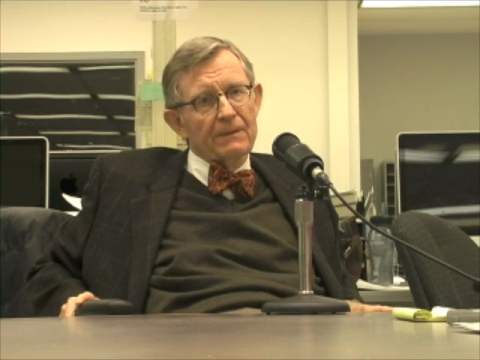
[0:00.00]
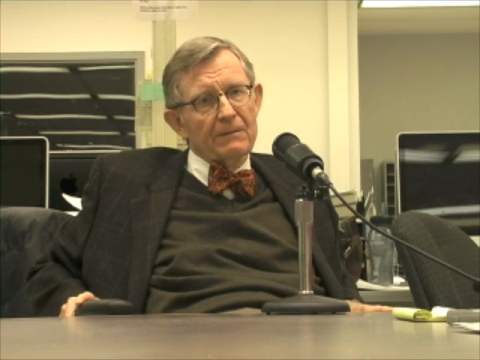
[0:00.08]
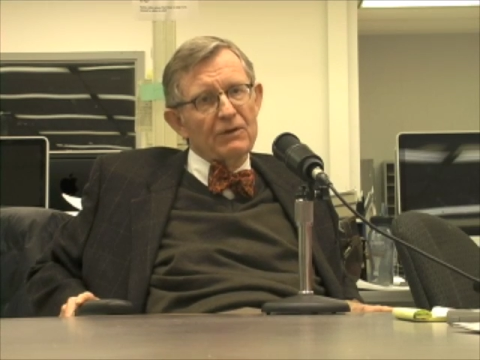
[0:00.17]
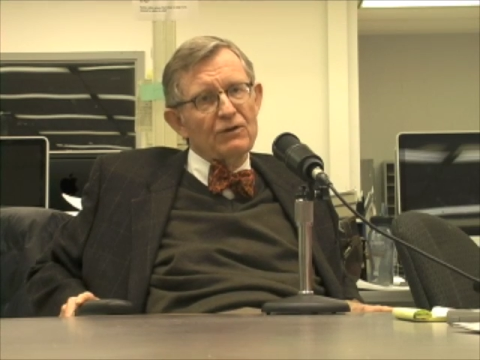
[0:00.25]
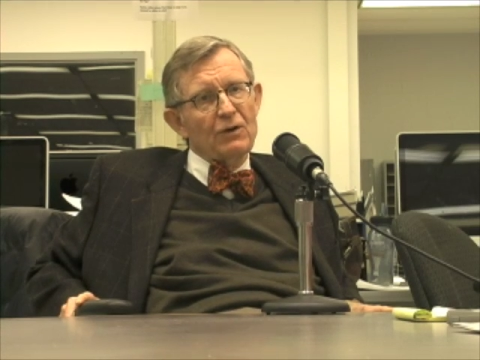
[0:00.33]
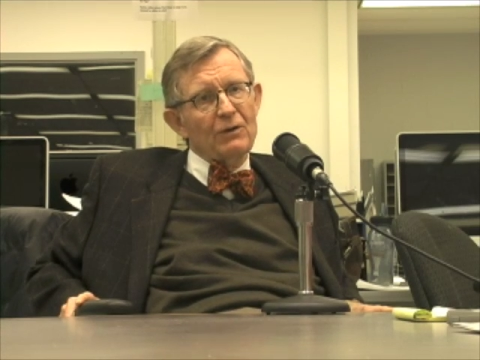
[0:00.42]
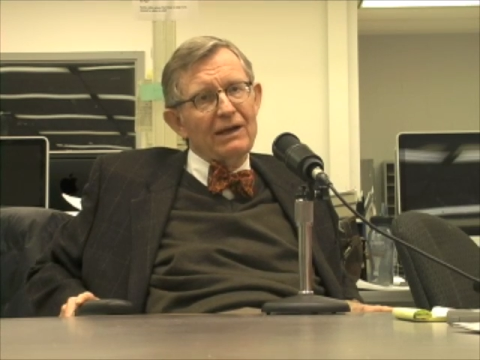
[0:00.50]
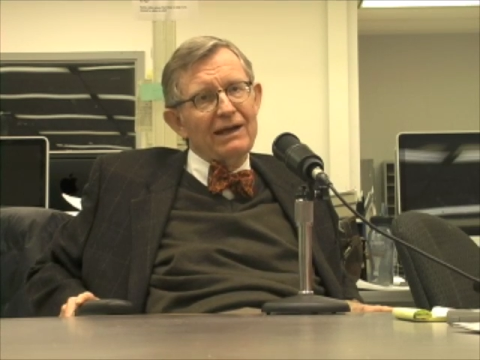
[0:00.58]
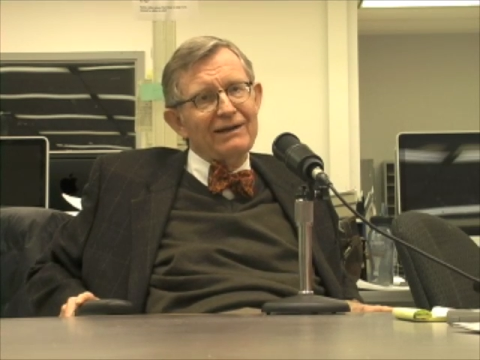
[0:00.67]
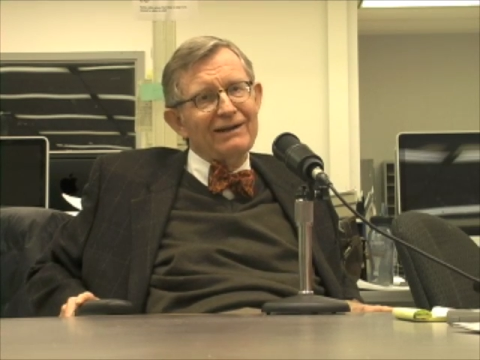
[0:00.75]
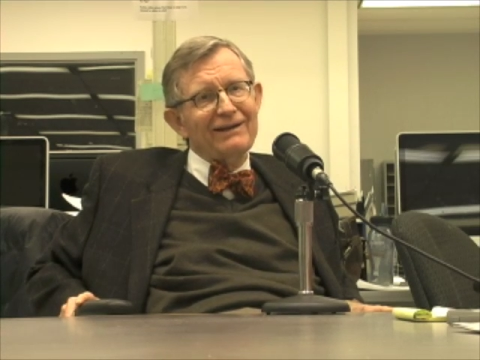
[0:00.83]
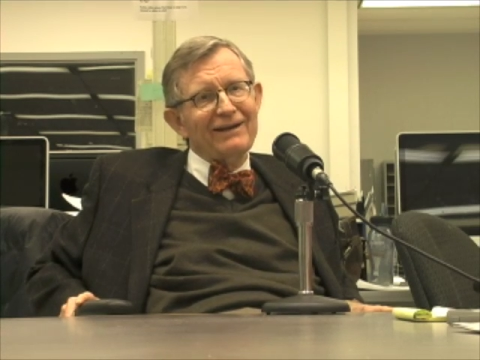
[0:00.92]
But no one
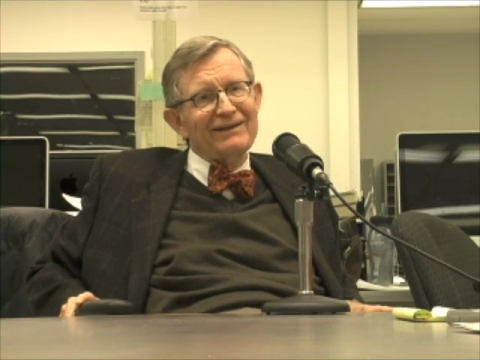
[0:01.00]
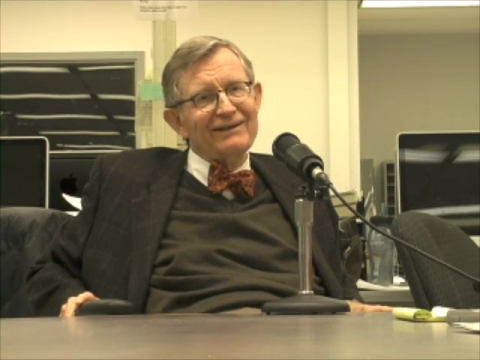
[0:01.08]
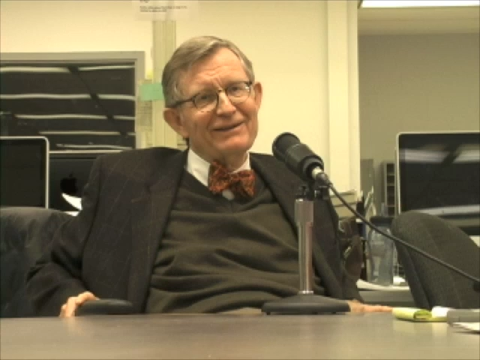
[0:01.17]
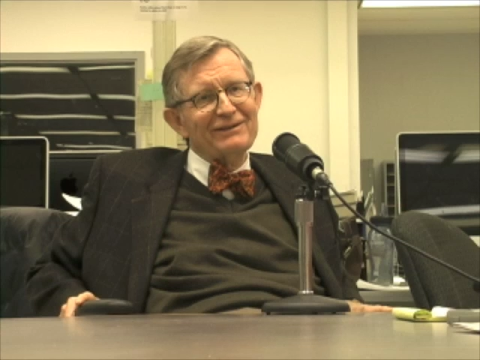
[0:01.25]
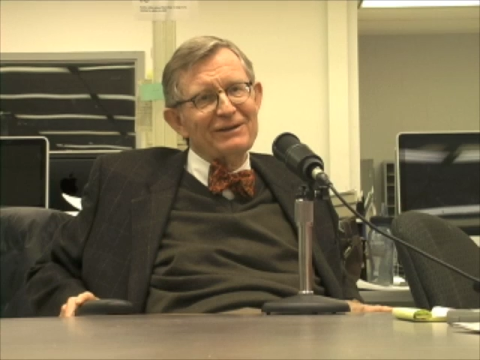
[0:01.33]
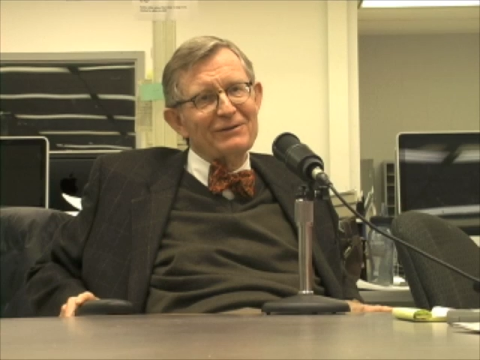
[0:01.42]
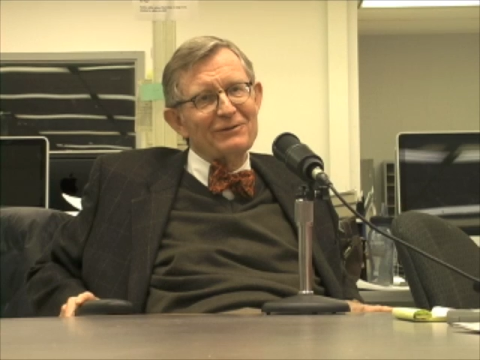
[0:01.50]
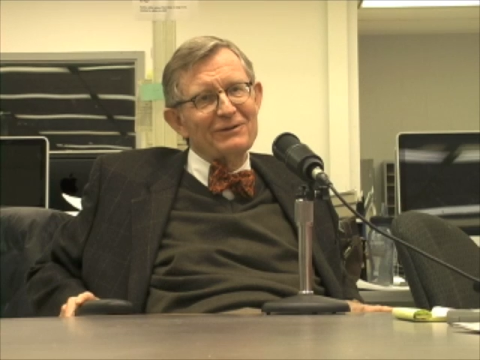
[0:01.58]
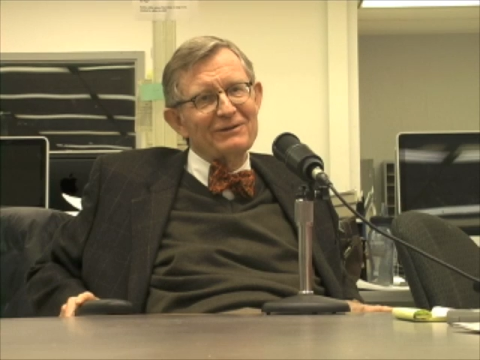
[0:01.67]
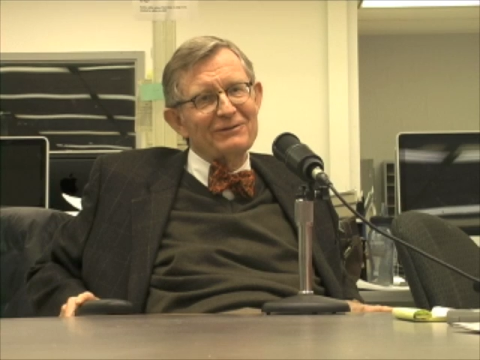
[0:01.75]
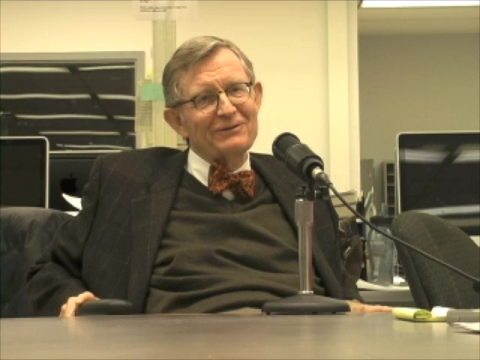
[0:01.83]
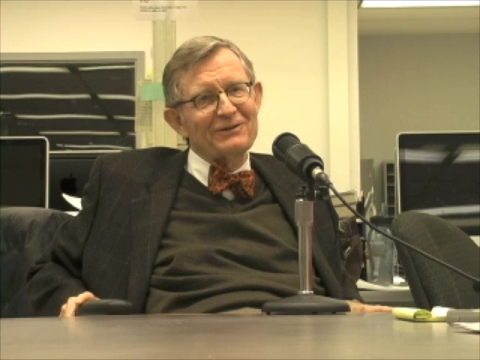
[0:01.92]
had any idea that it
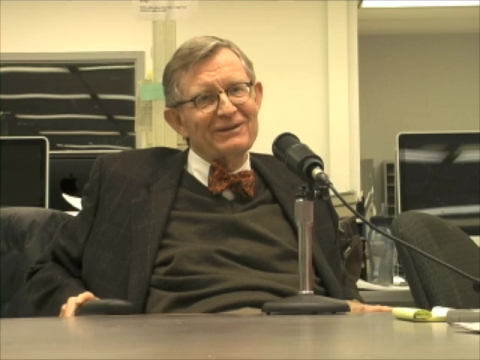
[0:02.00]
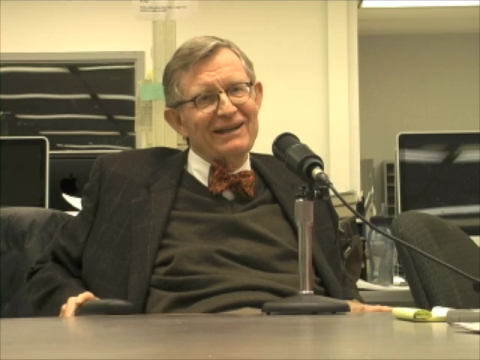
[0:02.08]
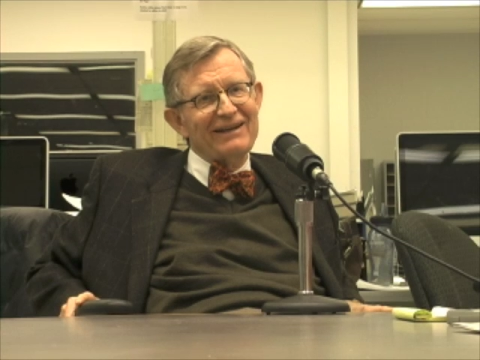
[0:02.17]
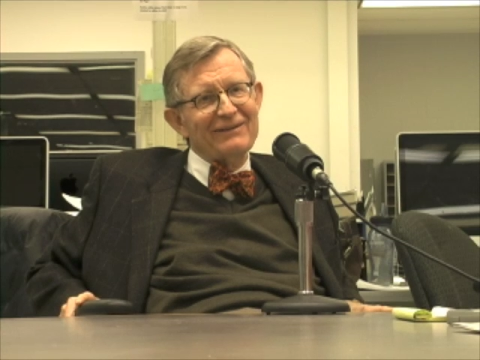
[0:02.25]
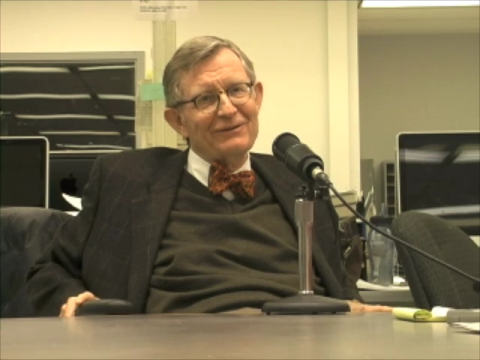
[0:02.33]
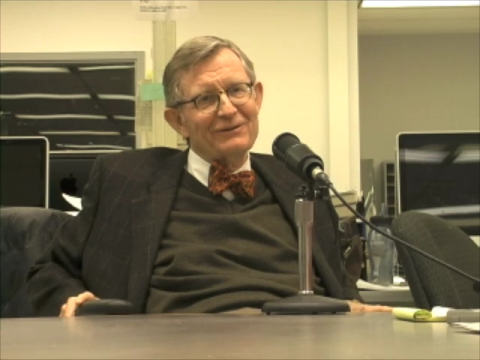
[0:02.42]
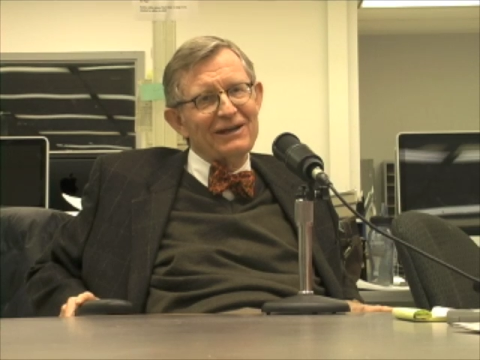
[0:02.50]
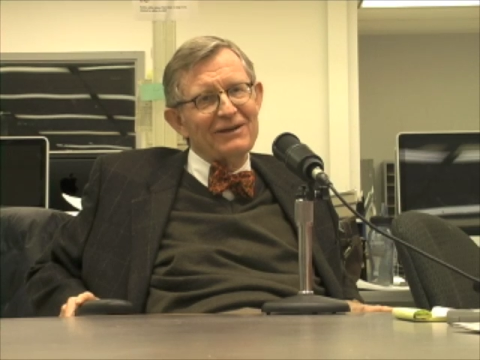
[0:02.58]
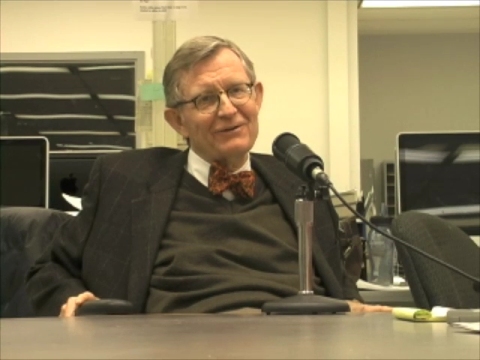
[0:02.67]
would we had those kind